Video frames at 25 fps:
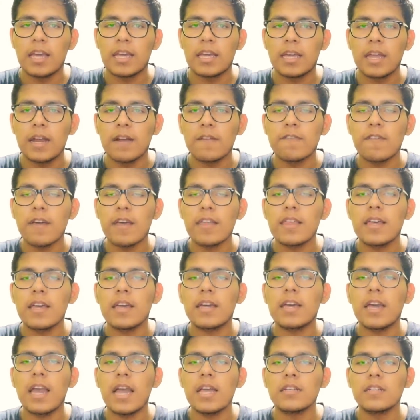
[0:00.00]
Her
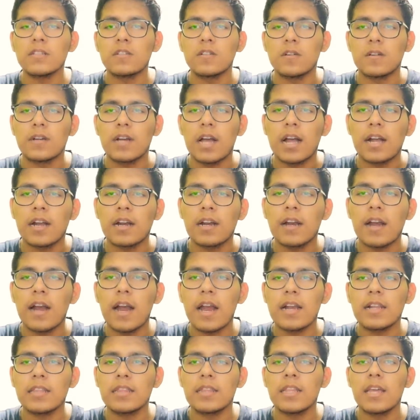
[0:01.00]
dedication and
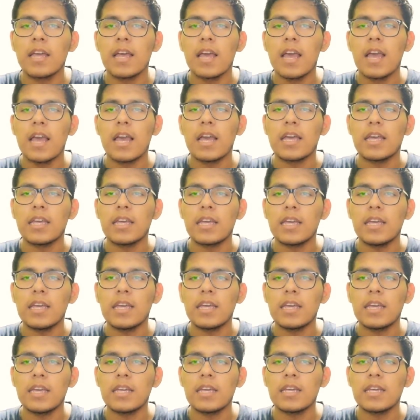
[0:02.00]
heart
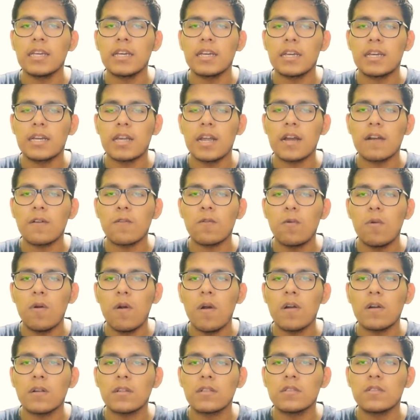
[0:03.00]
in her
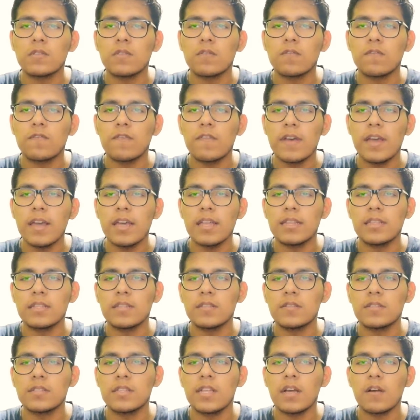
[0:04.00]
work to feed
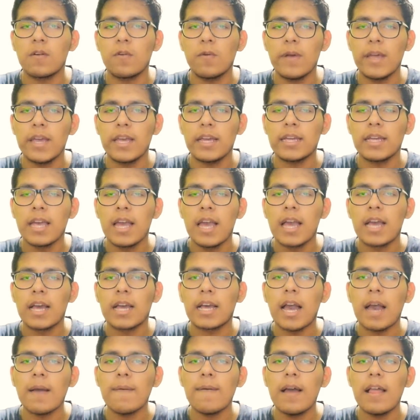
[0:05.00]
the weak
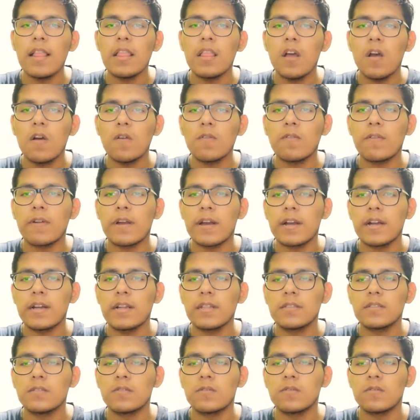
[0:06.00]
have allowed
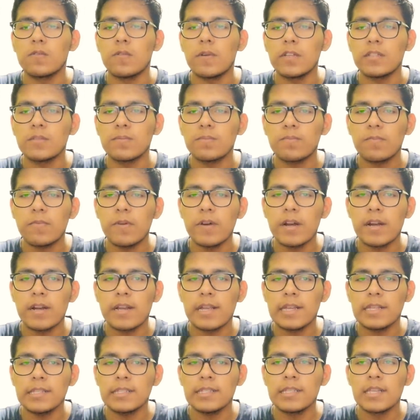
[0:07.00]
her to
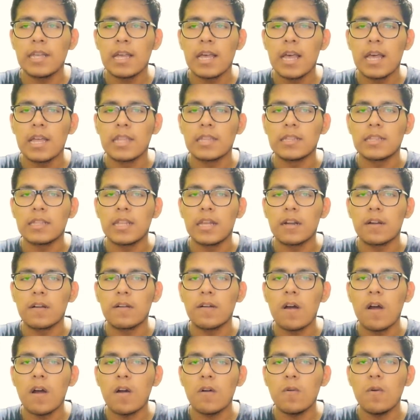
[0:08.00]
experience the
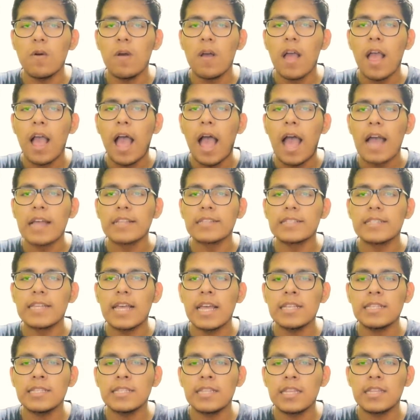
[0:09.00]
raw and
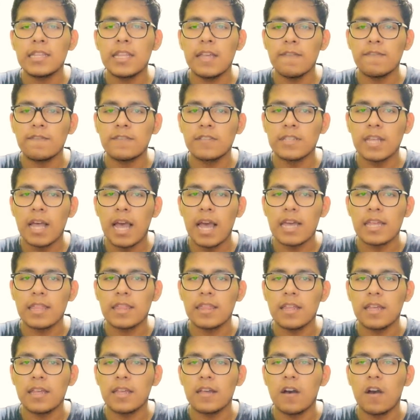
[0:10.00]
sensitive
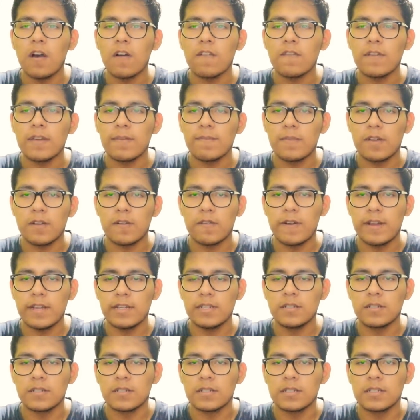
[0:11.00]
side of
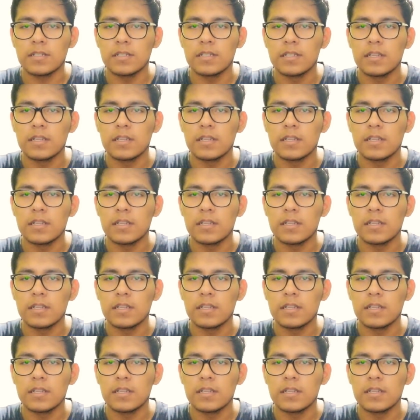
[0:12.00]
immigration.